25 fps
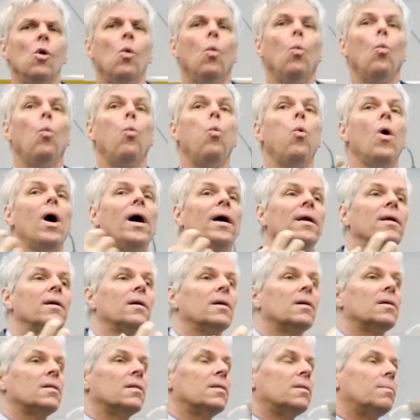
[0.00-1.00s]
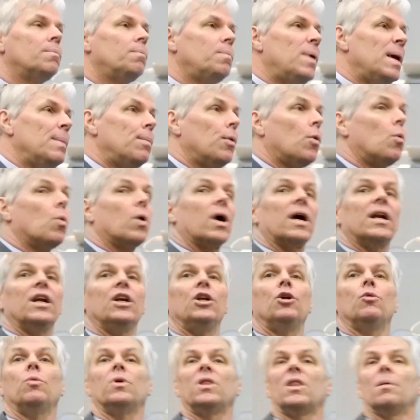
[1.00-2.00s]
what people were going to
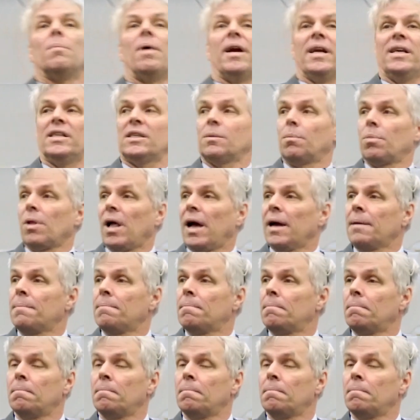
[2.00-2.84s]
do with the money supply.